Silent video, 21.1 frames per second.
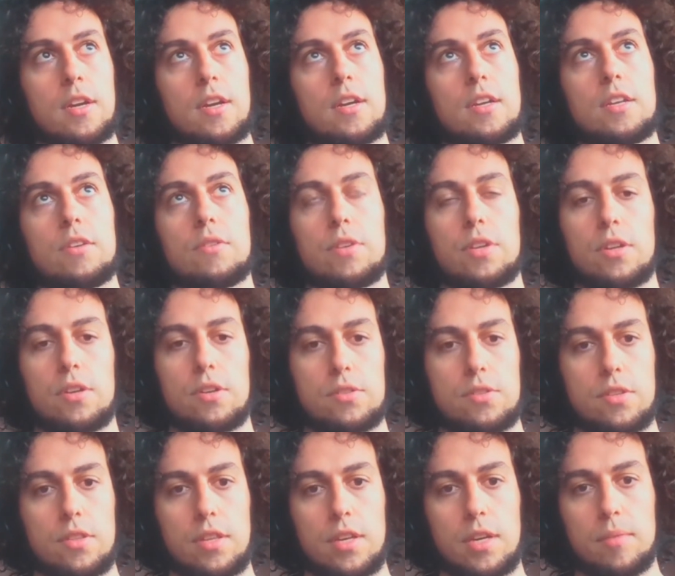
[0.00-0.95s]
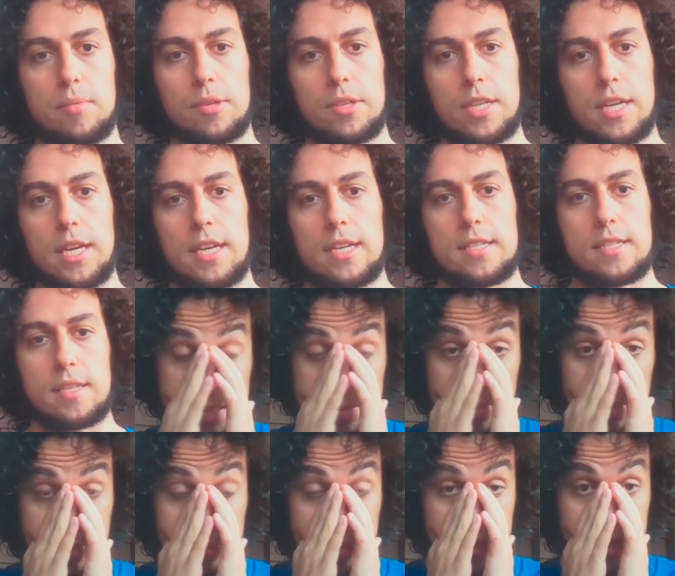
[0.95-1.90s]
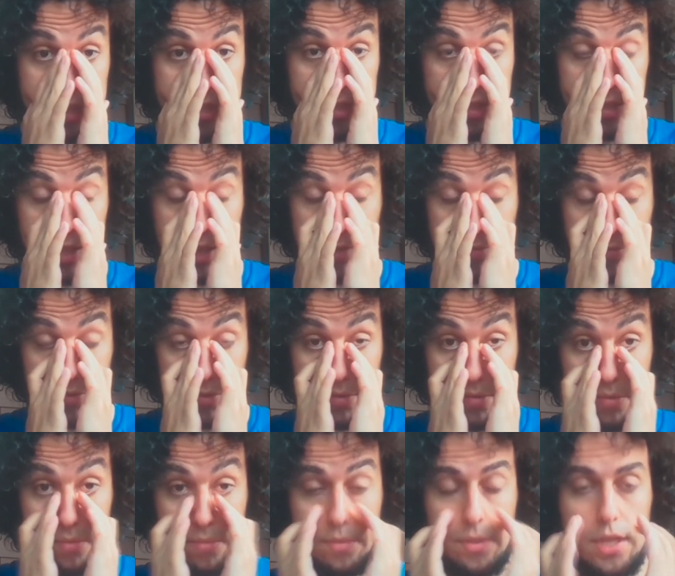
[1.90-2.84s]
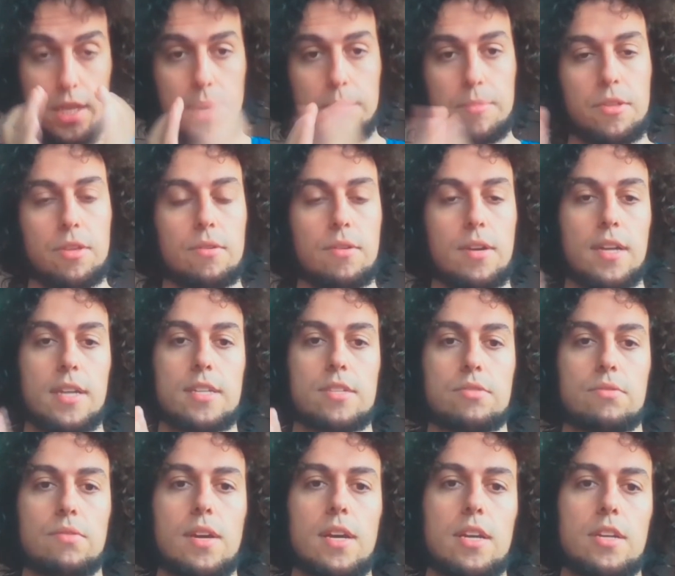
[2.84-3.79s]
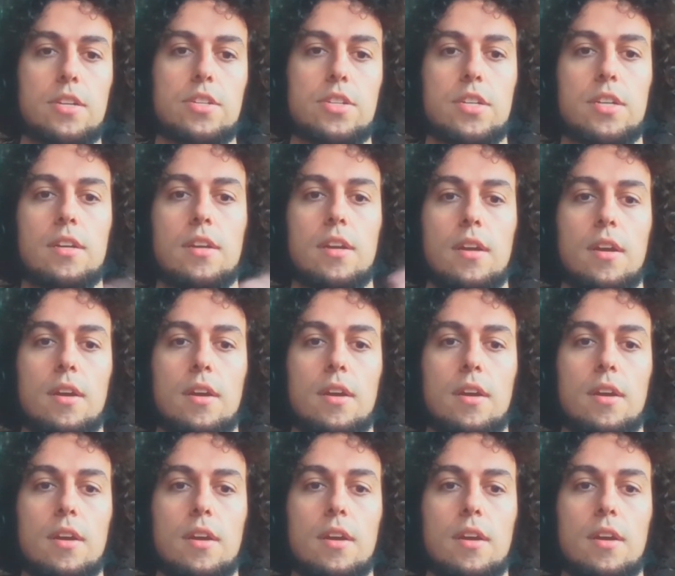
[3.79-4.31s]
you can also think about that as a population level game theoretic strategy,